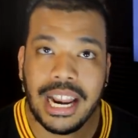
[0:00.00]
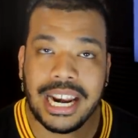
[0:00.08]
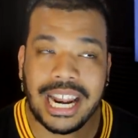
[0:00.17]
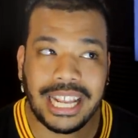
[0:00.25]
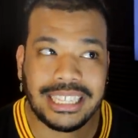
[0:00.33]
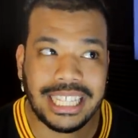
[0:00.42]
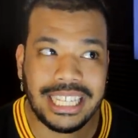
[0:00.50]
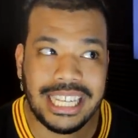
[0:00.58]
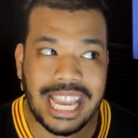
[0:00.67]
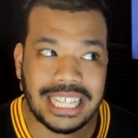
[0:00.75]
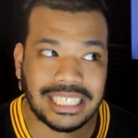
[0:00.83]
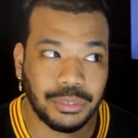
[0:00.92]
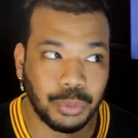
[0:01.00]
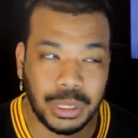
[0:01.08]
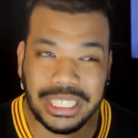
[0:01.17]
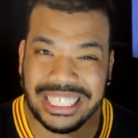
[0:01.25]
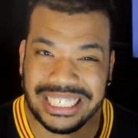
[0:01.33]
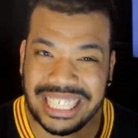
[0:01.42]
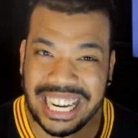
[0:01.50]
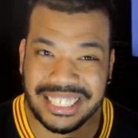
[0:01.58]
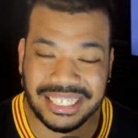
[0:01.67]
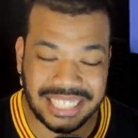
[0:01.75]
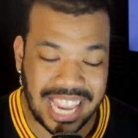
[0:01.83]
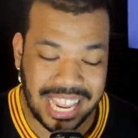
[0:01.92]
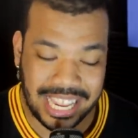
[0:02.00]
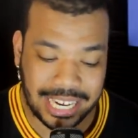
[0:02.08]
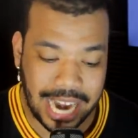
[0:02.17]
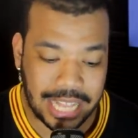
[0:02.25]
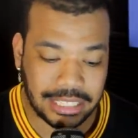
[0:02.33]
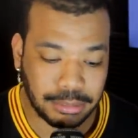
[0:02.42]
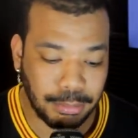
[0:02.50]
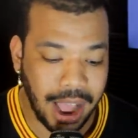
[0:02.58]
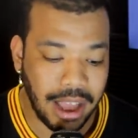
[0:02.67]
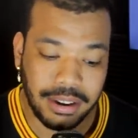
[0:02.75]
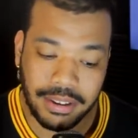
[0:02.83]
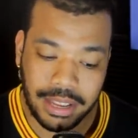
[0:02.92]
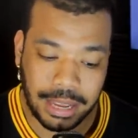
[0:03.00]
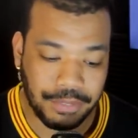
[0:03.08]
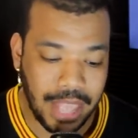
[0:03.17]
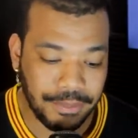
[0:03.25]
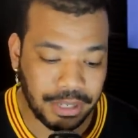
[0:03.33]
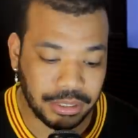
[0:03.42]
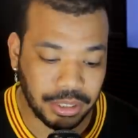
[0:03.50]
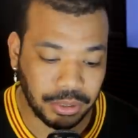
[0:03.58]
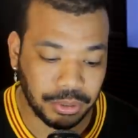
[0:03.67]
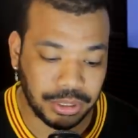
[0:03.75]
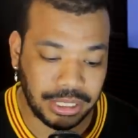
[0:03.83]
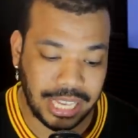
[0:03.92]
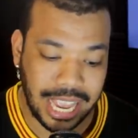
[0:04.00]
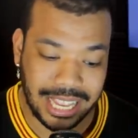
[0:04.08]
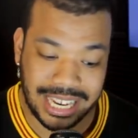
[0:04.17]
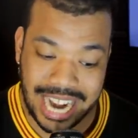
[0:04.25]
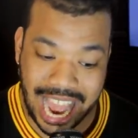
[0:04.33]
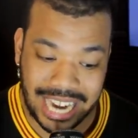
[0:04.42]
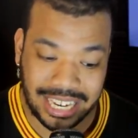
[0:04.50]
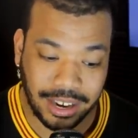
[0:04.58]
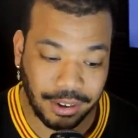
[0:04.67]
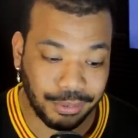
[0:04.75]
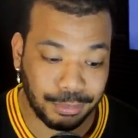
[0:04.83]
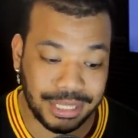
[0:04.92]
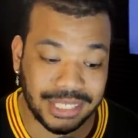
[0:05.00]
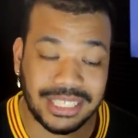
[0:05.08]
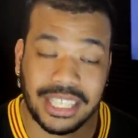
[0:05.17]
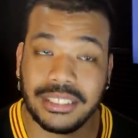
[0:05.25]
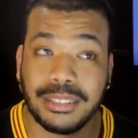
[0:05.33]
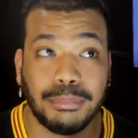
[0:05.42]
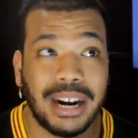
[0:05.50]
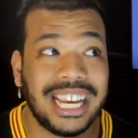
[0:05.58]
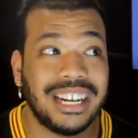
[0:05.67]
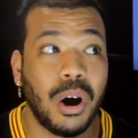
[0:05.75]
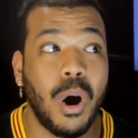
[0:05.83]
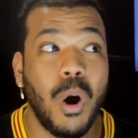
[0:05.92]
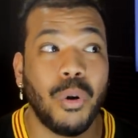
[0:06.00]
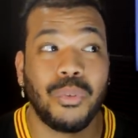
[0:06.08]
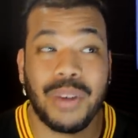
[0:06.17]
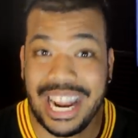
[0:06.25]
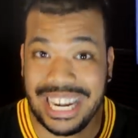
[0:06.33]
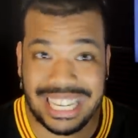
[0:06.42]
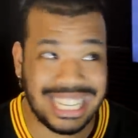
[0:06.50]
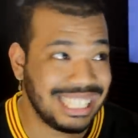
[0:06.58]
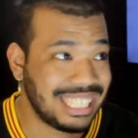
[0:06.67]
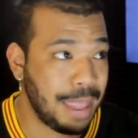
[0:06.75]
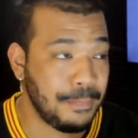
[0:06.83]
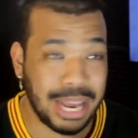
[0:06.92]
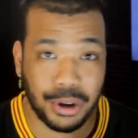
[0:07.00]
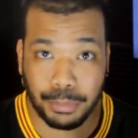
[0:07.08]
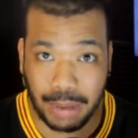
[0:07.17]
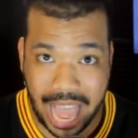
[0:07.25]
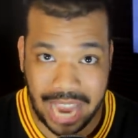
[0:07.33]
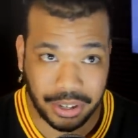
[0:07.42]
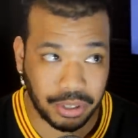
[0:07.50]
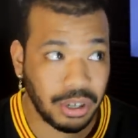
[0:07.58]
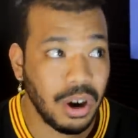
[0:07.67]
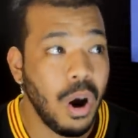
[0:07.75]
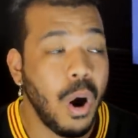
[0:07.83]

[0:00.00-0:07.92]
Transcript: And I think he has a really good chance of taking that spot if David Njoku's not careful, because Harrison Bryant already is a better blocker,